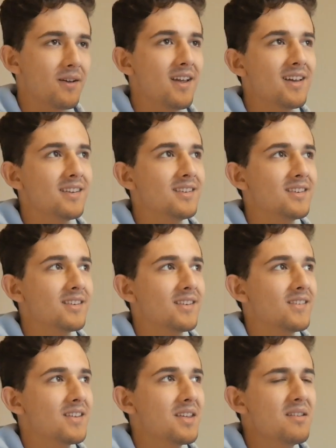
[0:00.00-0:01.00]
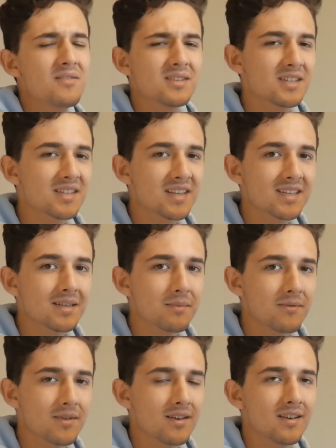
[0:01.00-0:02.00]
And even just like some
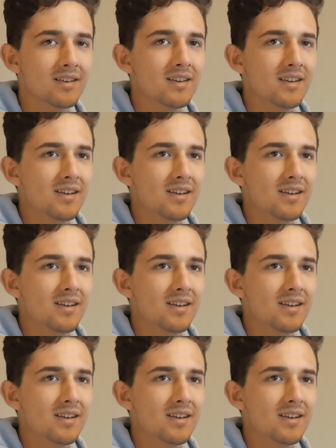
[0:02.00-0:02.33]
of the,